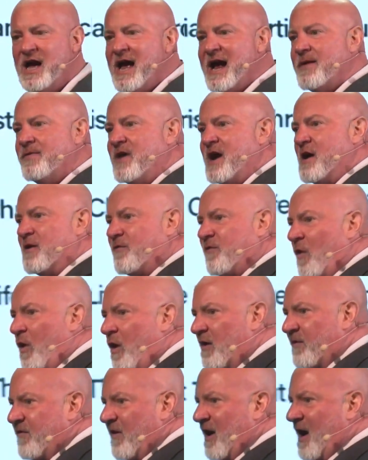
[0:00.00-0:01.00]
And
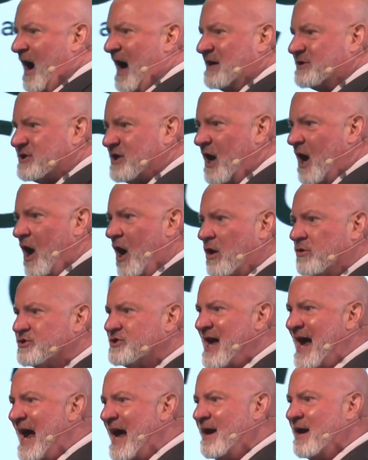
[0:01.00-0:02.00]
therefore, for us,
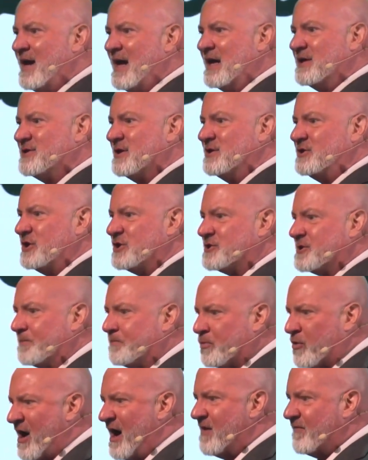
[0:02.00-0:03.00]
Hosanna isn't just a
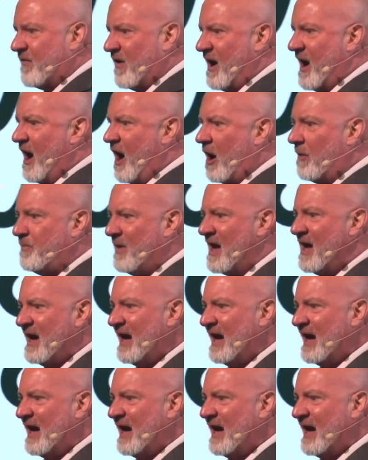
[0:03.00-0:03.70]
prayer for help.